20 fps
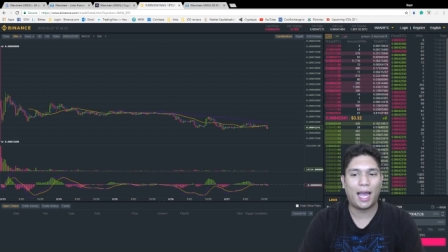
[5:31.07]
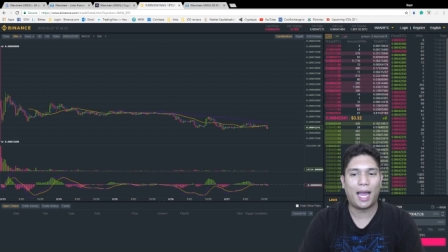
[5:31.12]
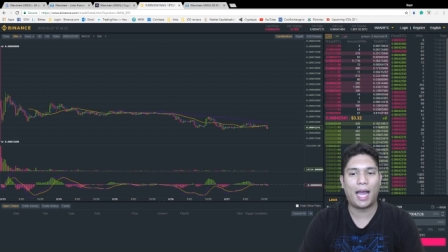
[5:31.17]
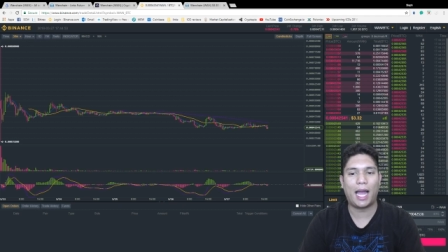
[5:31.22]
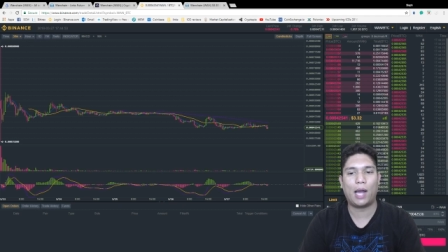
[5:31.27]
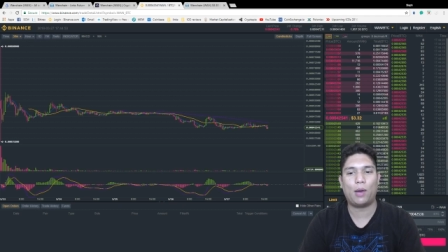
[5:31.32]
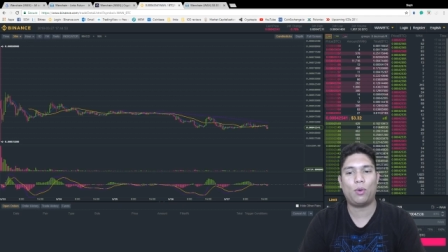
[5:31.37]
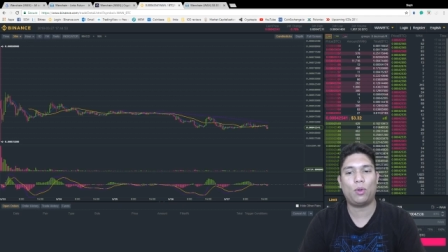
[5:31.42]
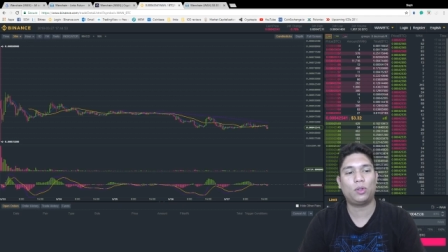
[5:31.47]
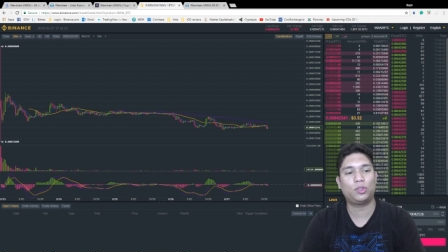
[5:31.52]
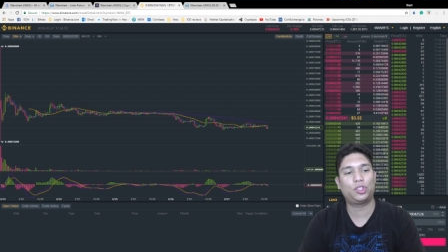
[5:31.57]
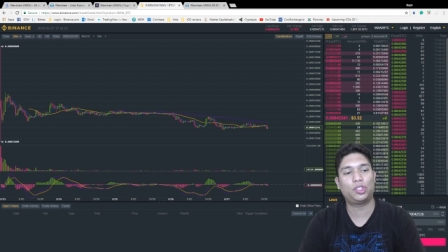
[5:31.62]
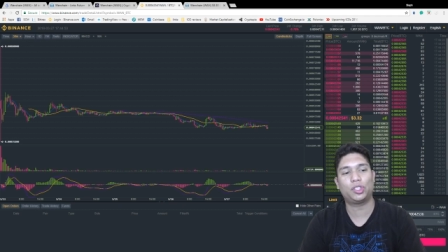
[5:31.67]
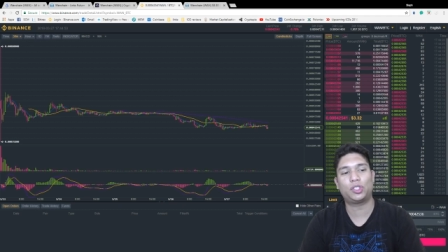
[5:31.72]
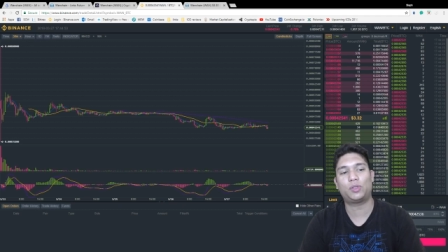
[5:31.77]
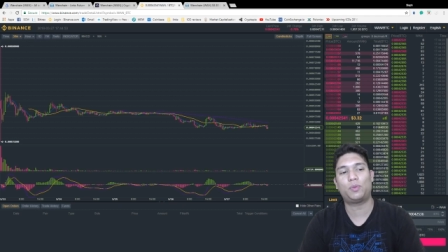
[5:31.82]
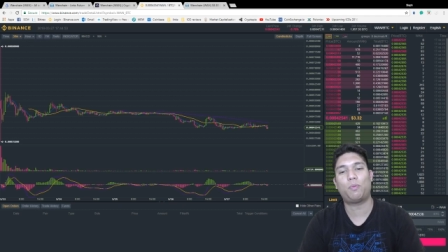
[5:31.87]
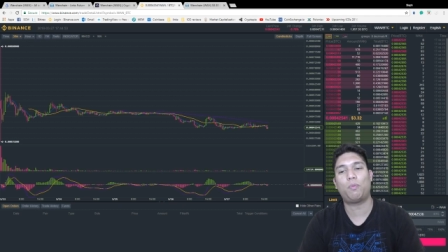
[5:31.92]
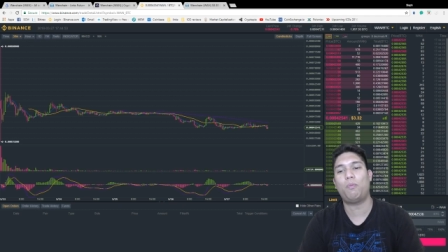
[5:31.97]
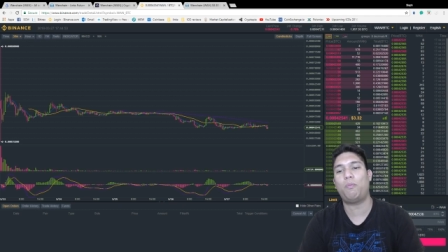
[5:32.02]
I will
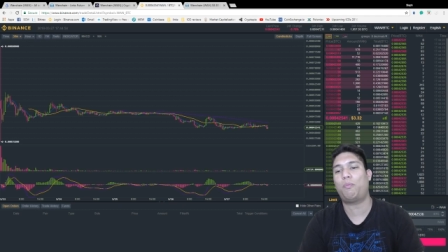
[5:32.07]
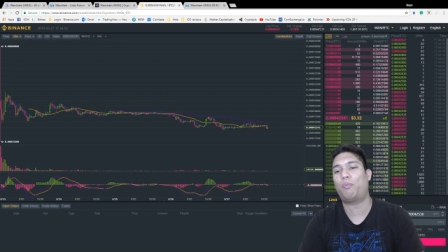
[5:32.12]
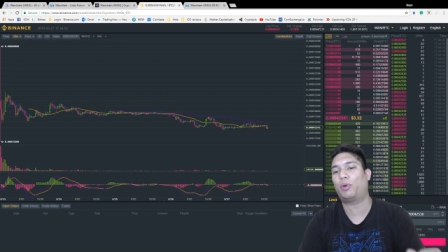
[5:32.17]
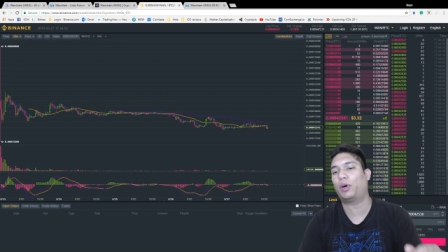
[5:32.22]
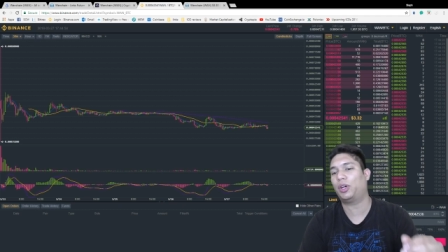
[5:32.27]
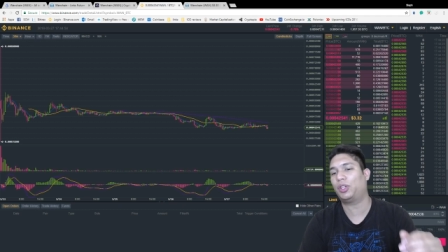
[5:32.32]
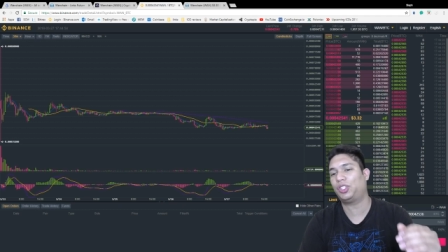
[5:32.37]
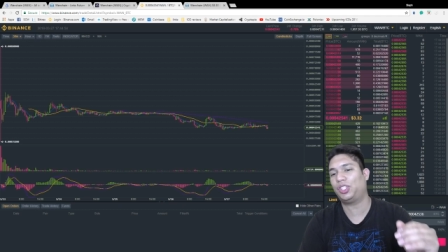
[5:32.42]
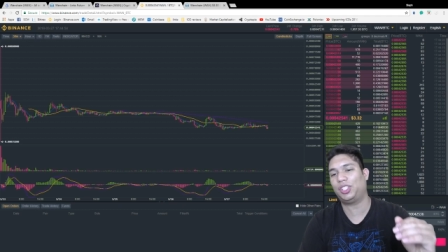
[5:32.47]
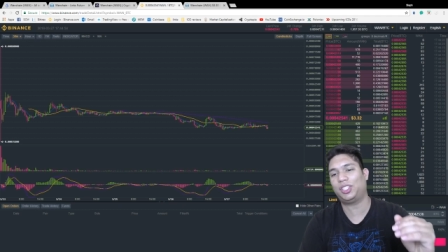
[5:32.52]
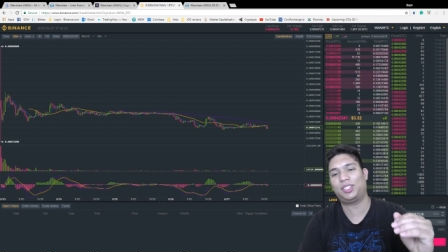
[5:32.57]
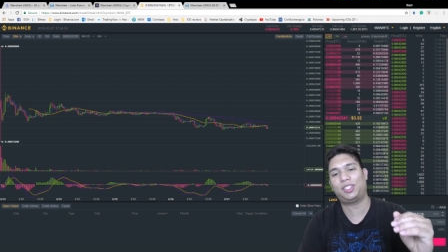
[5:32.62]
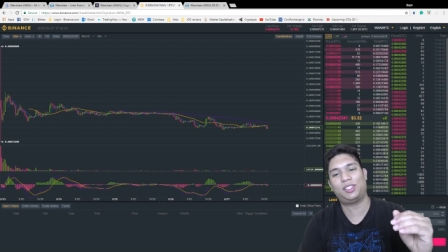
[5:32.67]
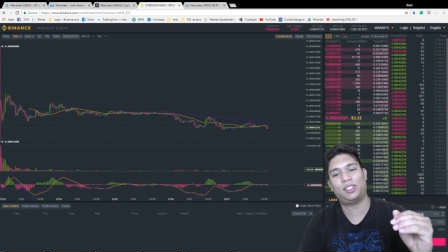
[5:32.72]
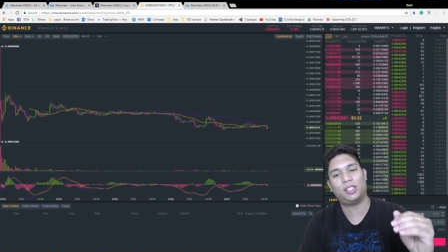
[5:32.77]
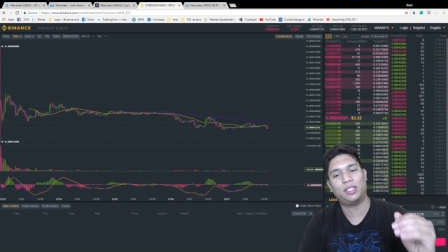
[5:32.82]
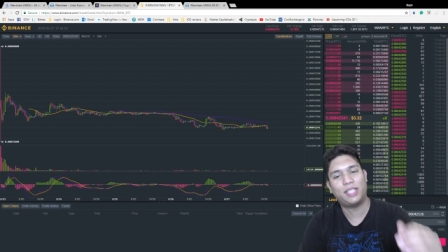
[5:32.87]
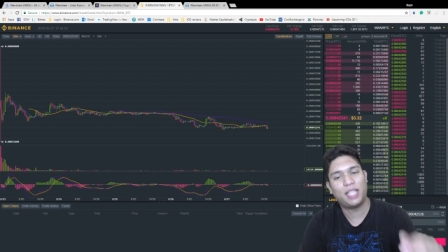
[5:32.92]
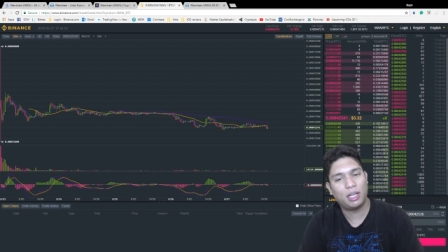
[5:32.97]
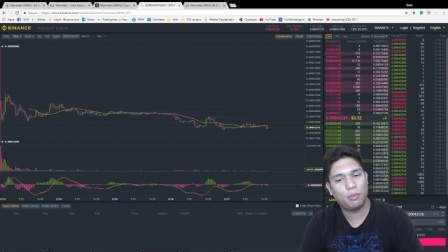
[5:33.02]
just purchase
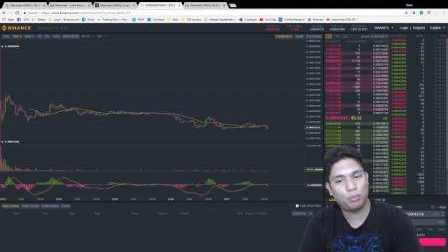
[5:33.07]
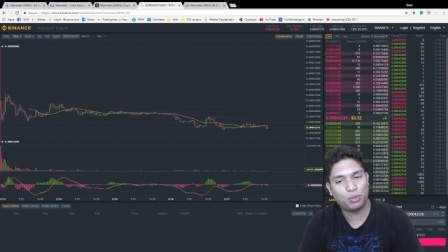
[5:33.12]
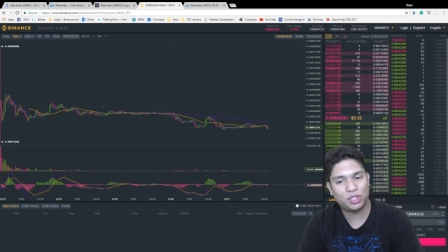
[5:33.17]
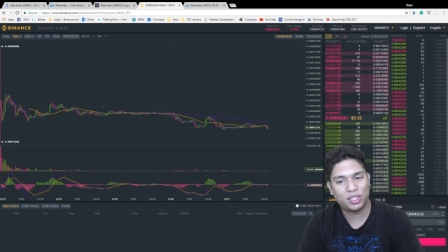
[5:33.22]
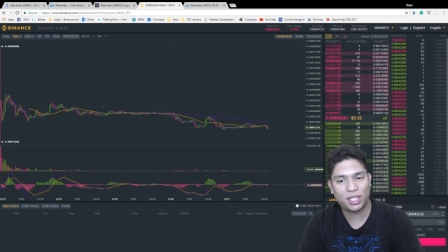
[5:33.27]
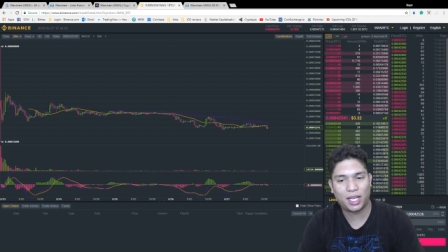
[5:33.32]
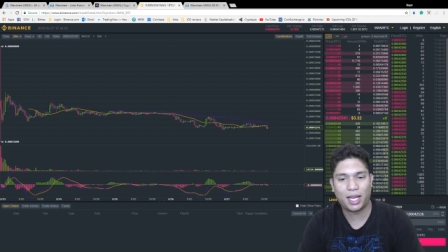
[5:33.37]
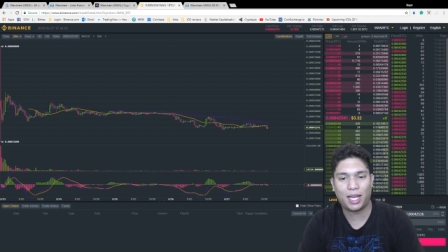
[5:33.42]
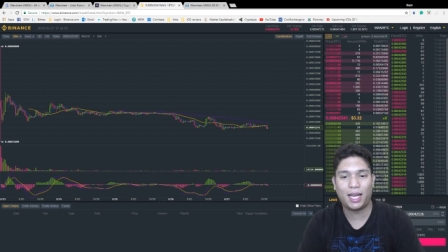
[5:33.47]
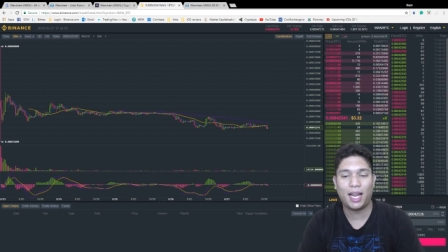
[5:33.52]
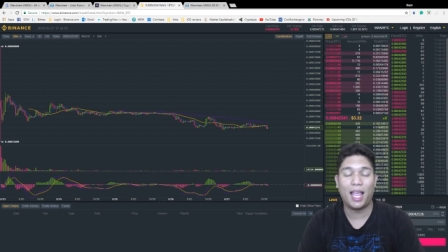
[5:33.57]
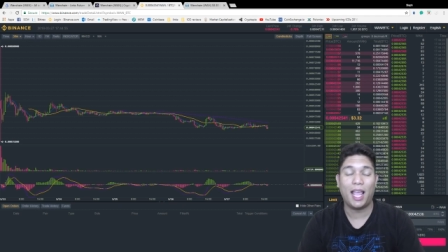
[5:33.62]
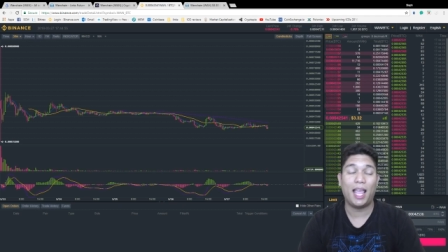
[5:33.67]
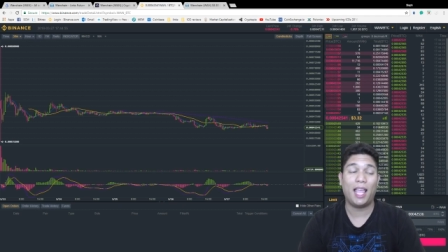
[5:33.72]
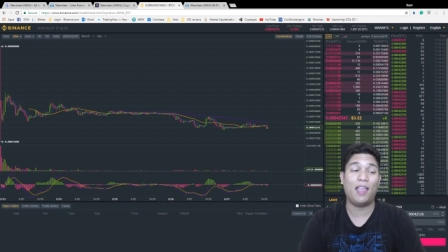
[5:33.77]
10%.